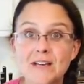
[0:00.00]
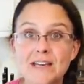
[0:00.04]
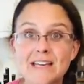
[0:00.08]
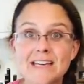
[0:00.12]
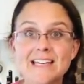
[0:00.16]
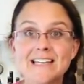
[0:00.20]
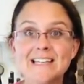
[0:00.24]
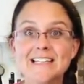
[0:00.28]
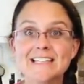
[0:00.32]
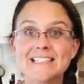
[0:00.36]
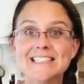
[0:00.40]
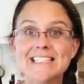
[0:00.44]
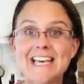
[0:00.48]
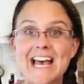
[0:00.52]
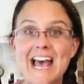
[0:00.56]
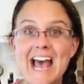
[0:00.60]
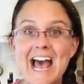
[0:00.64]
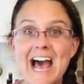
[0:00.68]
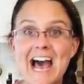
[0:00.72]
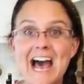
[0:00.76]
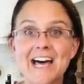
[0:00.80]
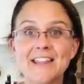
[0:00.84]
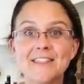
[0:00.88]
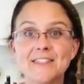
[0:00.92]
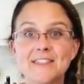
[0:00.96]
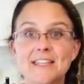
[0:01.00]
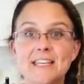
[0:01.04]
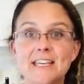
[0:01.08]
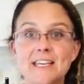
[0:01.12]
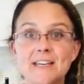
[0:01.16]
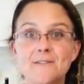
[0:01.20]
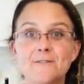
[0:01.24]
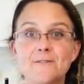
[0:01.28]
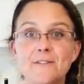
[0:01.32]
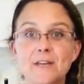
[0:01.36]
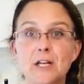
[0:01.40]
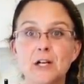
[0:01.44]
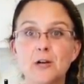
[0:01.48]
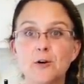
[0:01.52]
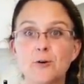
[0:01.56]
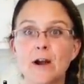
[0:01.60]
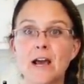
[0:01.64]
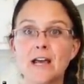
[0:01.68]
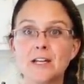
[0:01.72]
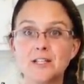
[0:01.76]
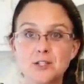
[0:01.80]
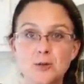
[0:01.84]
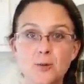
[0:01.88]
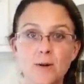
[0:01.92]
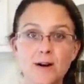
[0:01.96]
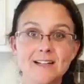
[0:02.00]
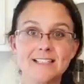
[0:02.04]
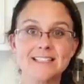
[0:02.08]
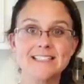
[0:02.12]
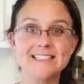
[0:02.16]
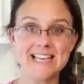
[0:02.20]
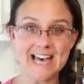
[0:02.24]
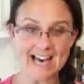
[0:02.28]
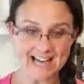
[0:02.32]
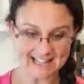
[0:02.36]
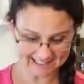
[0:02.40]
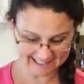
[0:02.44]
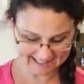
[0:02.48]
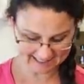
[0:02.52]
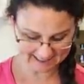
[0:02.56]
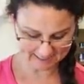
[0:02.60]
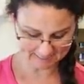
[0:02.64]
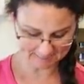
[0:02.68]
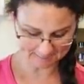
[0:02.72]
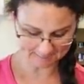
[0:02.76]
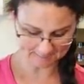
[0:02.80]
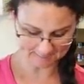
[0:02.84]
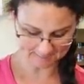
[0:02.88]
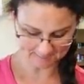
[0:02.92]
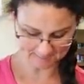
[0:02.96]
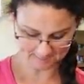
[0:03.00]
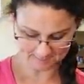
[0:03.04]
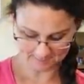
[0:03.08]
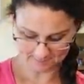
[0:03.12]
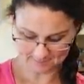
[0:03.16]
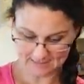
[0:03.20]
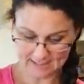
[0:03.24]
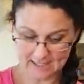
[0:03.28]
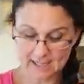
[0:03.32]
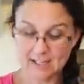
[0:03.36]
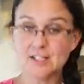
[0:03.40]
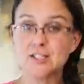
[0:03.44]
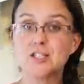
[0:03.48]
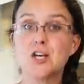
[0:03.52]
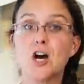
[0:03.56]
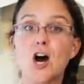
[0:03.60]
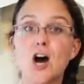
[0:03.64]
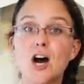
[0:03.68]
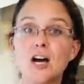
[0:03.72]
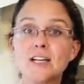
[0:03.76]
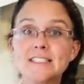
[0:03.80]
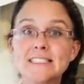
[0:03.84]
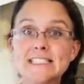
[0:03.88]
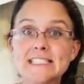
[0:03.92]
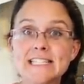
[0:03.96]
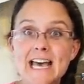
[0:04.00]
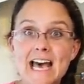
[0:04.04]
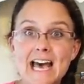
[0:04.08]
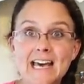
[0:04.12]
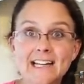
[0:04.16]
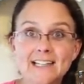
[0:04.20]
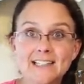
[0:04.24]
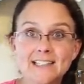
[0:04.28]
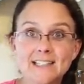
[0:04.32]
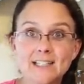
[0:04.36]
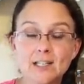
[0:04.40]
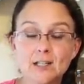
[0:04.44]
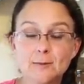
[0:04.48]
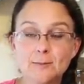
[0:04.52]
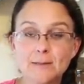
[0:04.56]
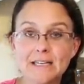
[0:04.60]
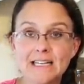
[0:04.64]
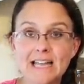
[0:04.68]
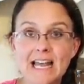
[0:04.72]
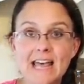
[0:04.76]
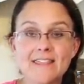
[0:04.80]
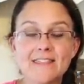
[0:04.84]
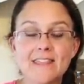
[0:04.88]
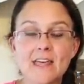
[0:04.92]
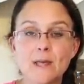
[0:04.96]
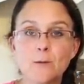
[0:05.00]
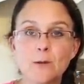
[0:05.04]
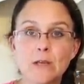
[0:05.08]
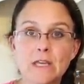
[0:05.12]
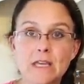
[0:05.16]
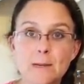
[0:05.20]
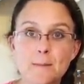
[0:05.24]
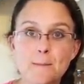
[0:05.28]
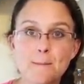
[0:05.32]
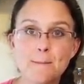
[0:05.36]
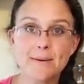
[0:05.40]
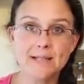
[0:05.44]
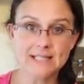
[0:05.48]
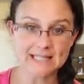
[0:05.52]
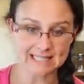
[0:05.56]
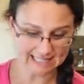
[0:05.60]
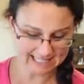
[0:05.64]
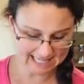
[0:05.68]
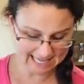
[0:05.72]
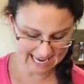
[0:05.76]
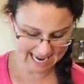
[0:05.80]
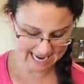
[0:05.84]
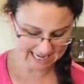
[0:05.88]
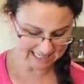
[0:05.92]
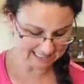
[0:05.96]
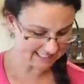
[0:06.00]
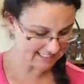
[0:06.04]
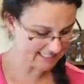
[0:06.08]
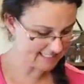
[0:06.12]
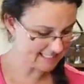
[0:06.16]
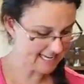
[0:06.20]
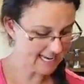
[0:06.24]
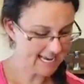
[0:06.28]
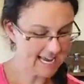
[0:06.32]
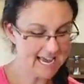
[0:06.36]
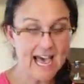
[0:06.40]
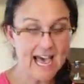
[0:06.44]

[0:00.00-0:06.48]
is add the vinaigrette to our salad, toss that a little bit, and then we can plate